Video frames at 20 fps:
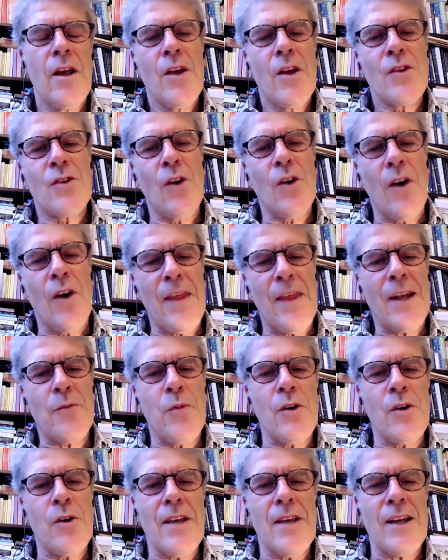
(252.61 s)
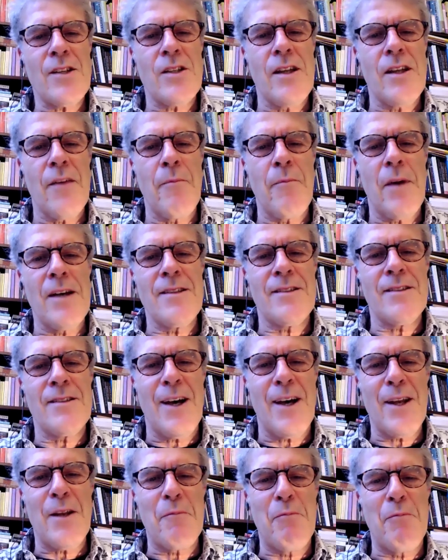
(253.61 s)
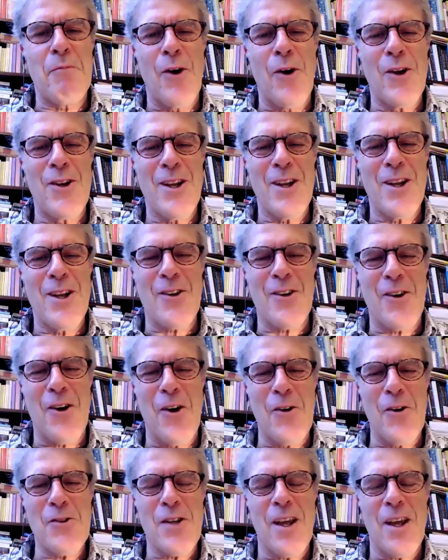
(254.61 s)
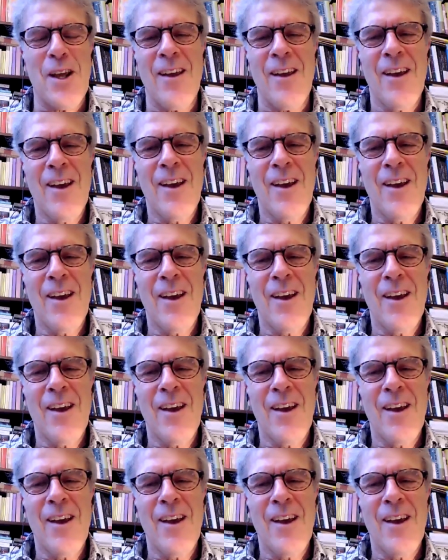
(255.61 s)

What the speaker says: So, and that was actually my starting point into coaching.